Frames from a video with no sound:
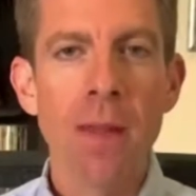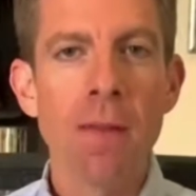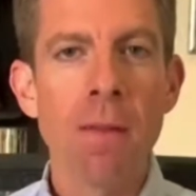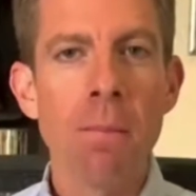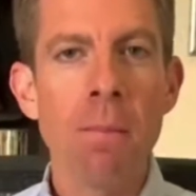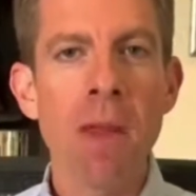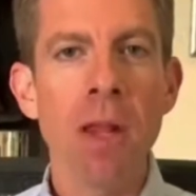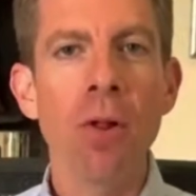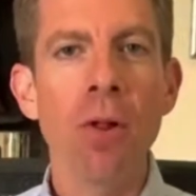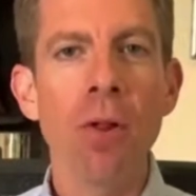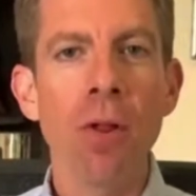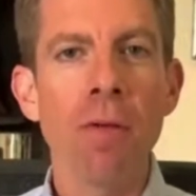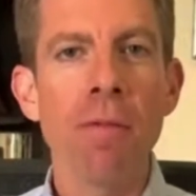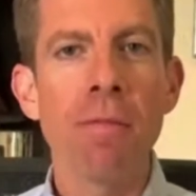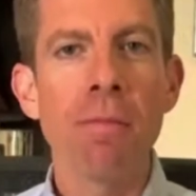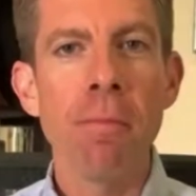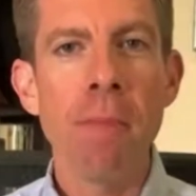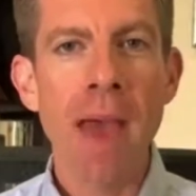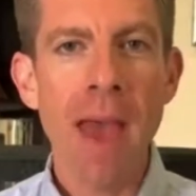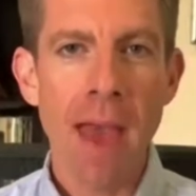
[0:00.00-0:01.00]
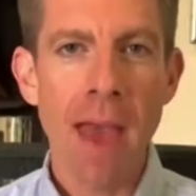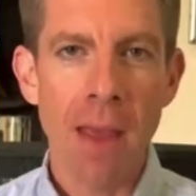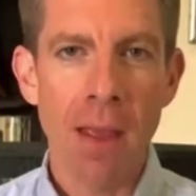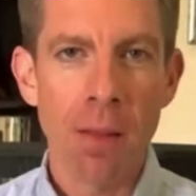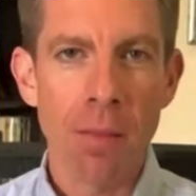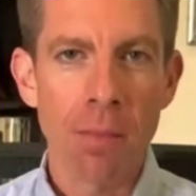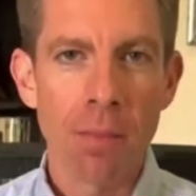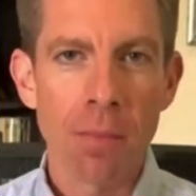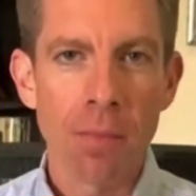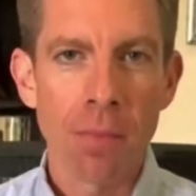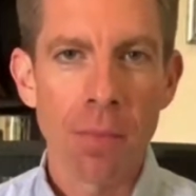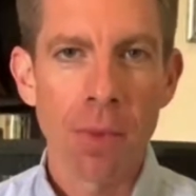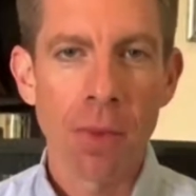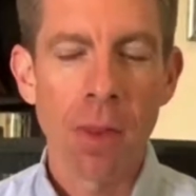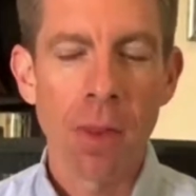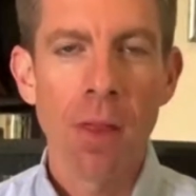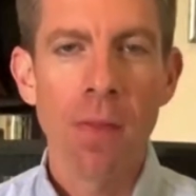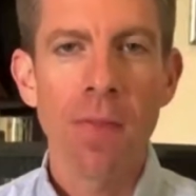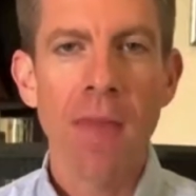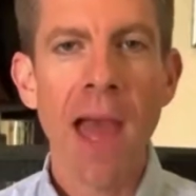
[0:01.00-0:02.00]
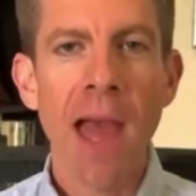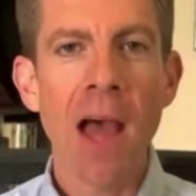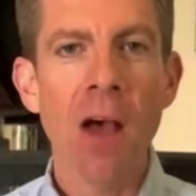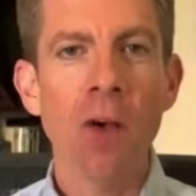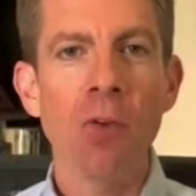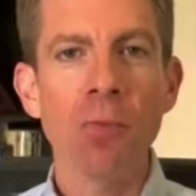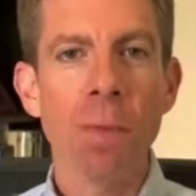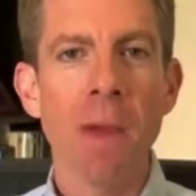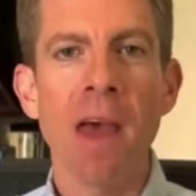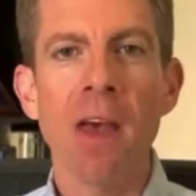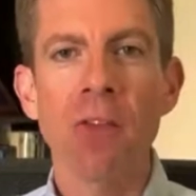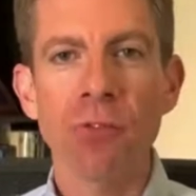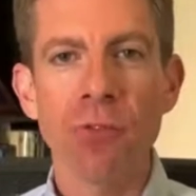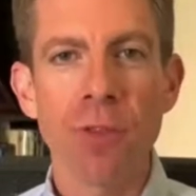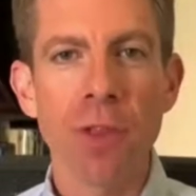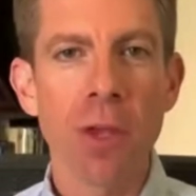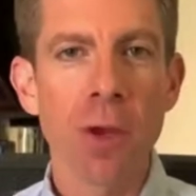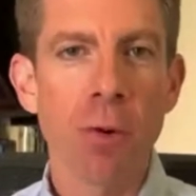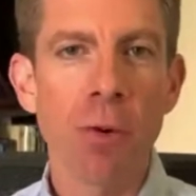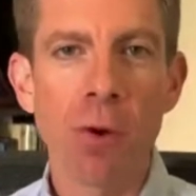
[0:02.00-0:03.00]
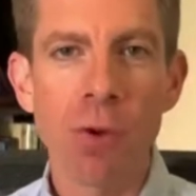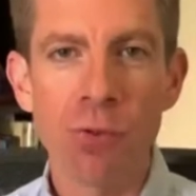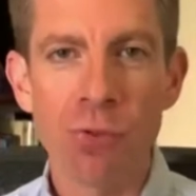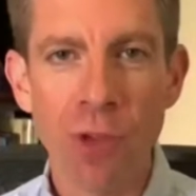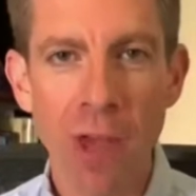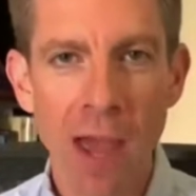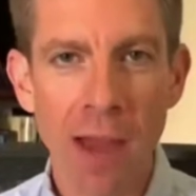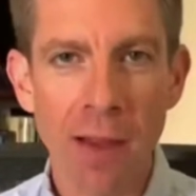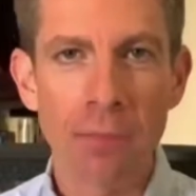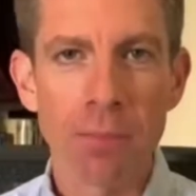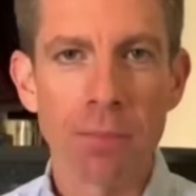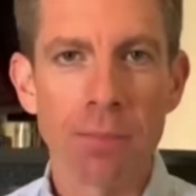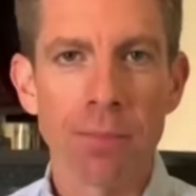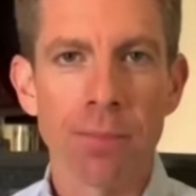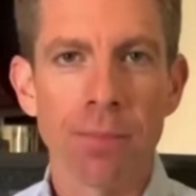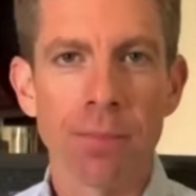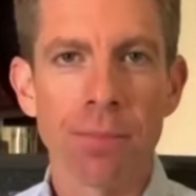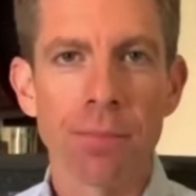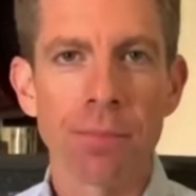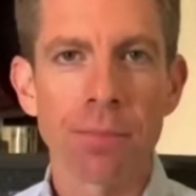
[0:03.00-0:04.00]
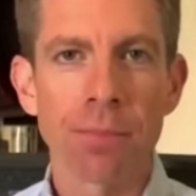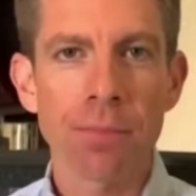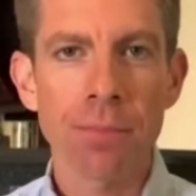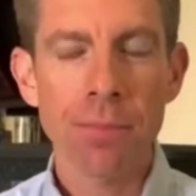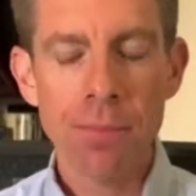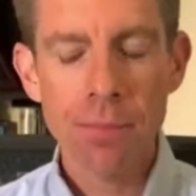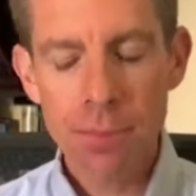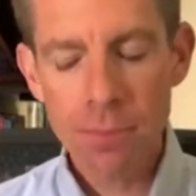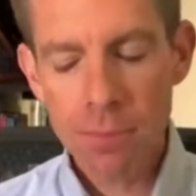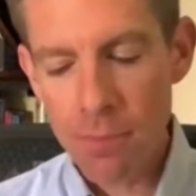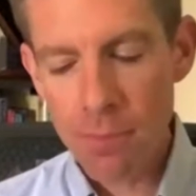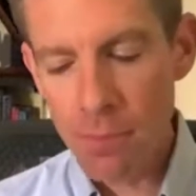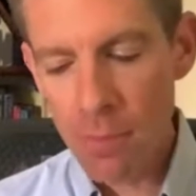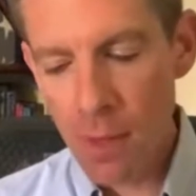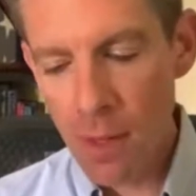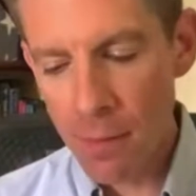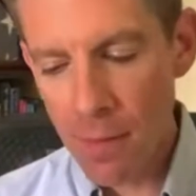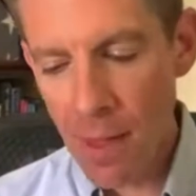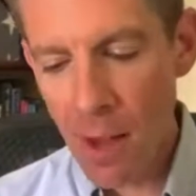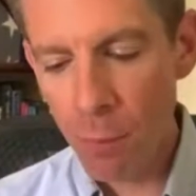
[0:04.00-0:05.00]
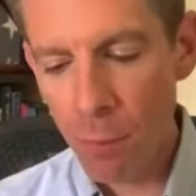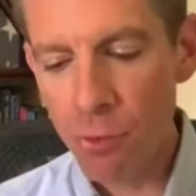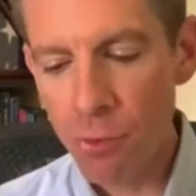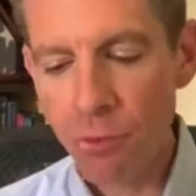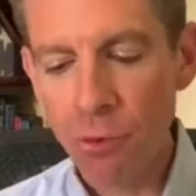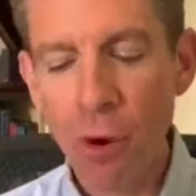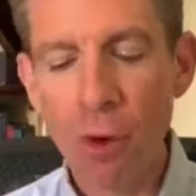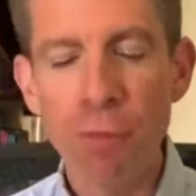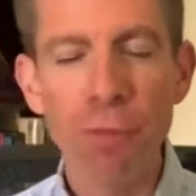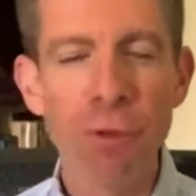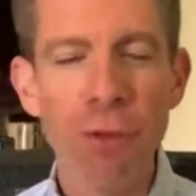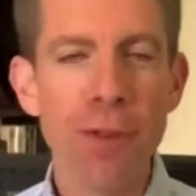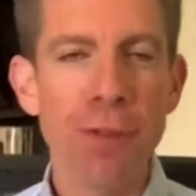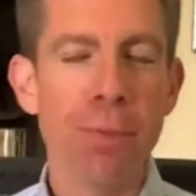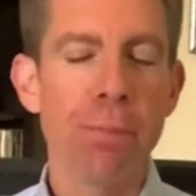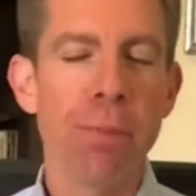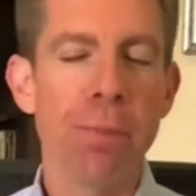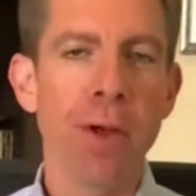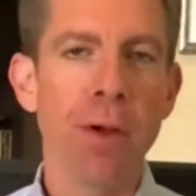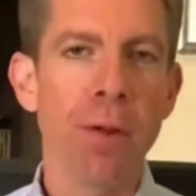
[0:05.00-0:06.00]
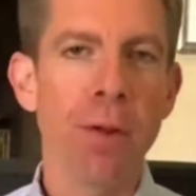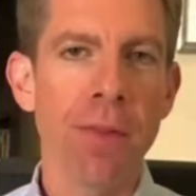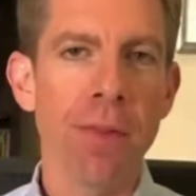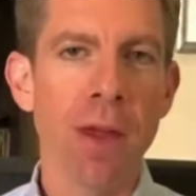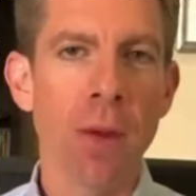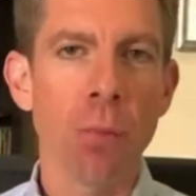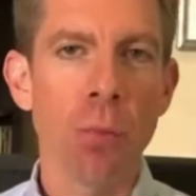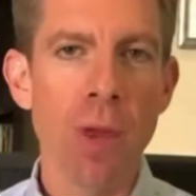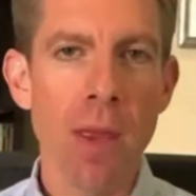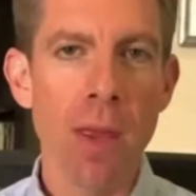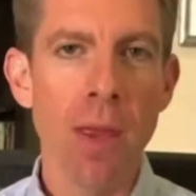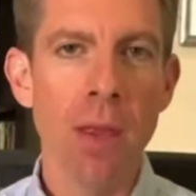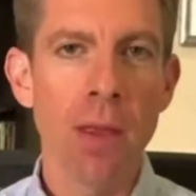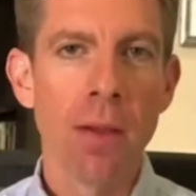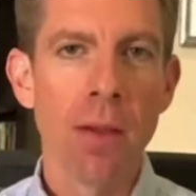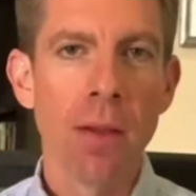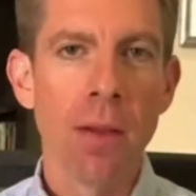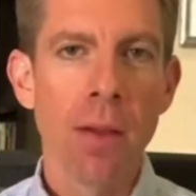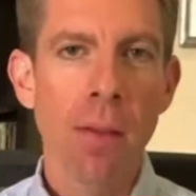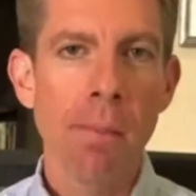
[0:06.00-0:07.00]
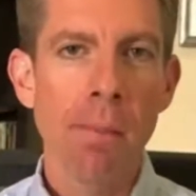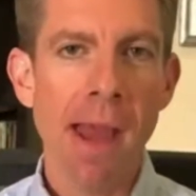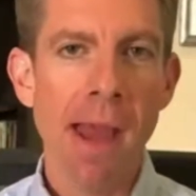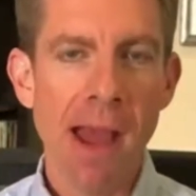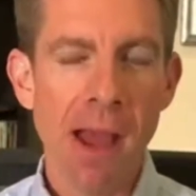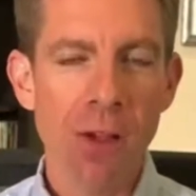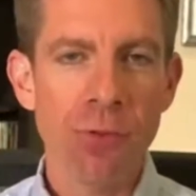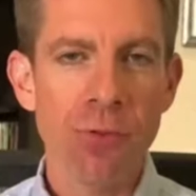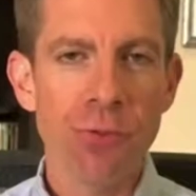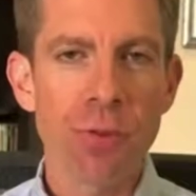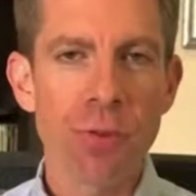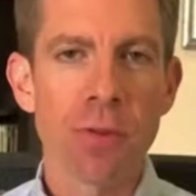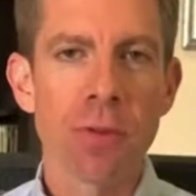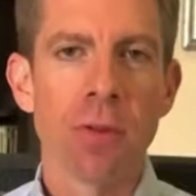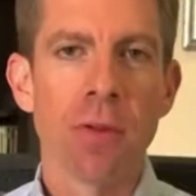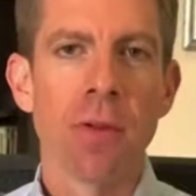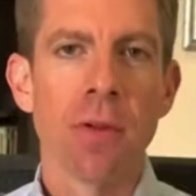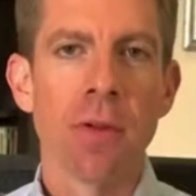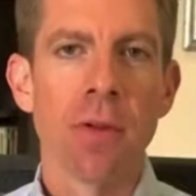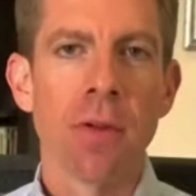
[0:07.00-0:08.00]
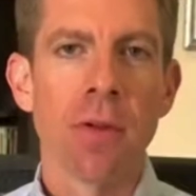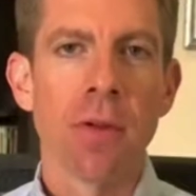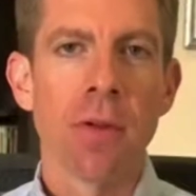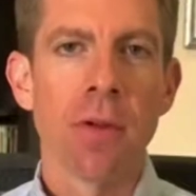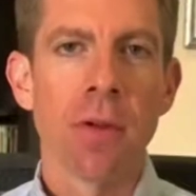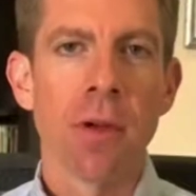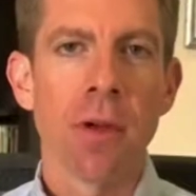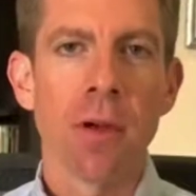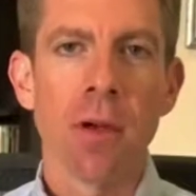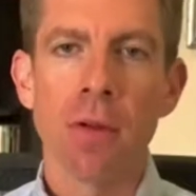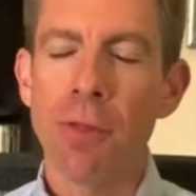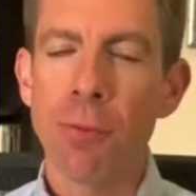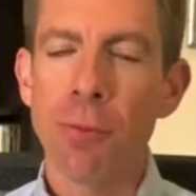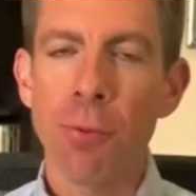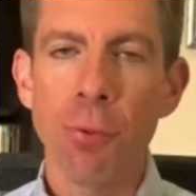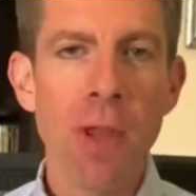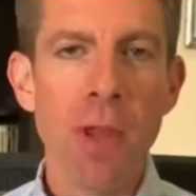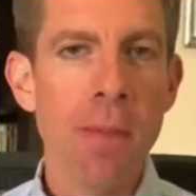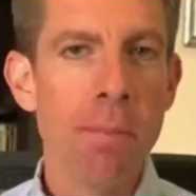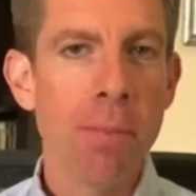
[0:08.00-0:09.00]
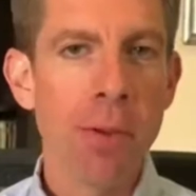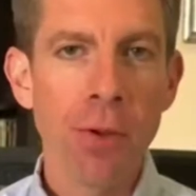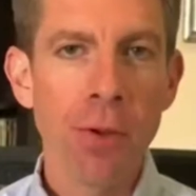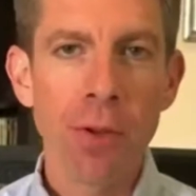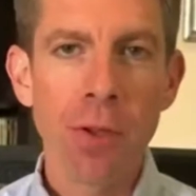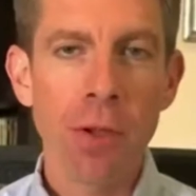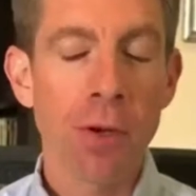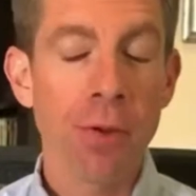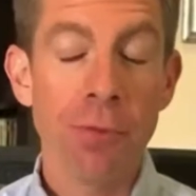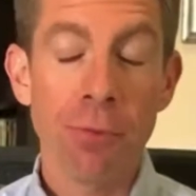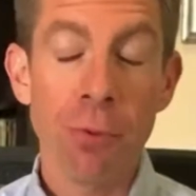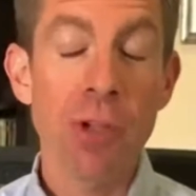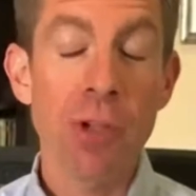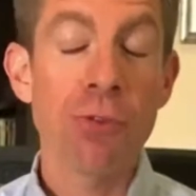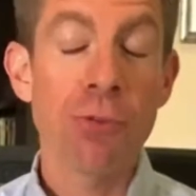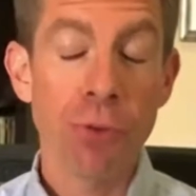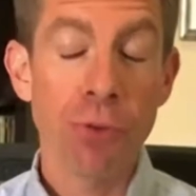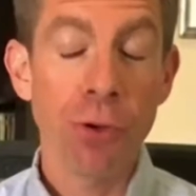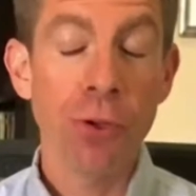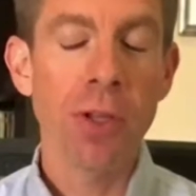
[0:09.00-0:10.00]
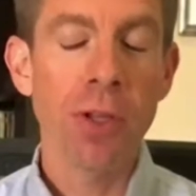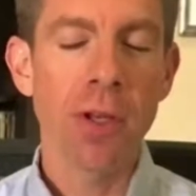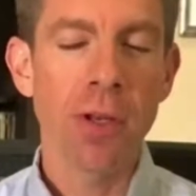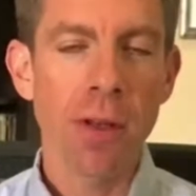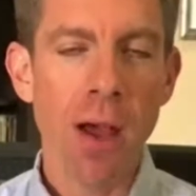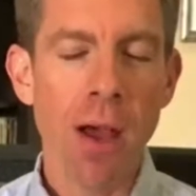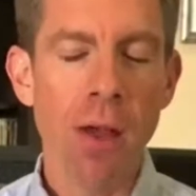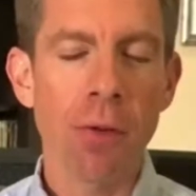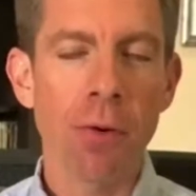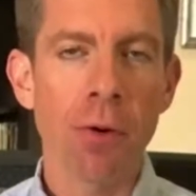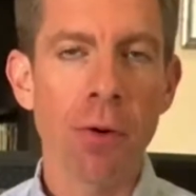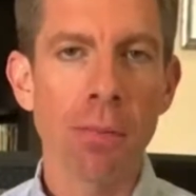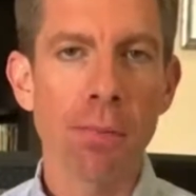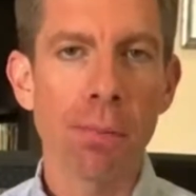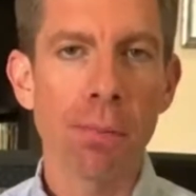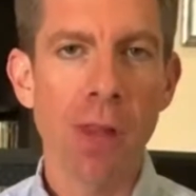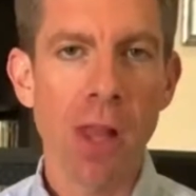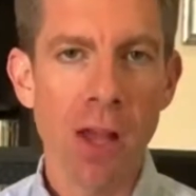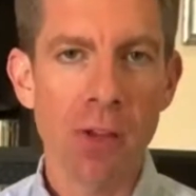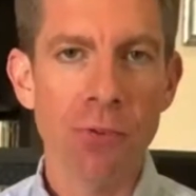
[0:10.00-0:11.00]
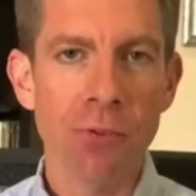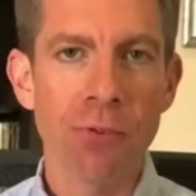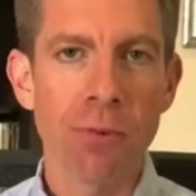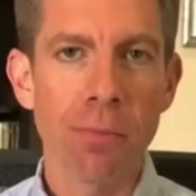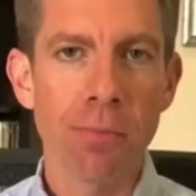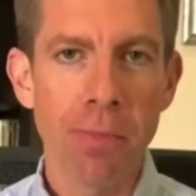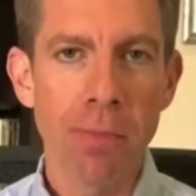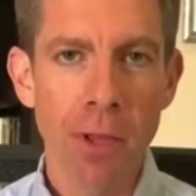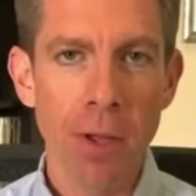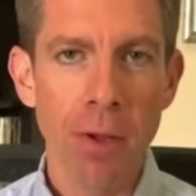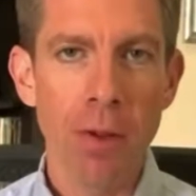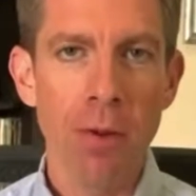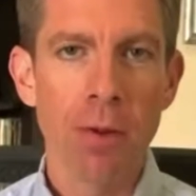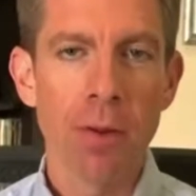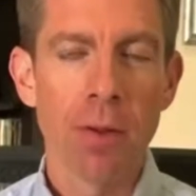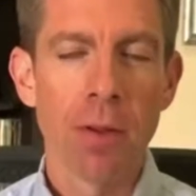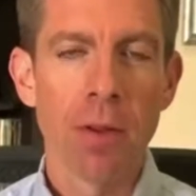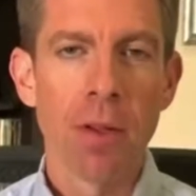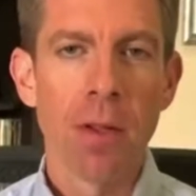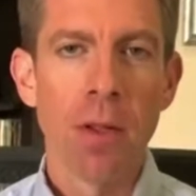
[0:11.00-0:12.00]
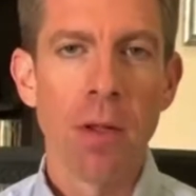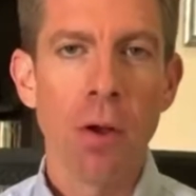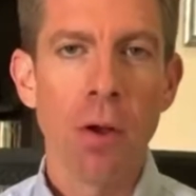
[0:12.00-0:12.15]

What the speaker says: in the middle of May, the House passed the HEROES Act. That was our fifth bill that we passed, $3 trillion plus bill,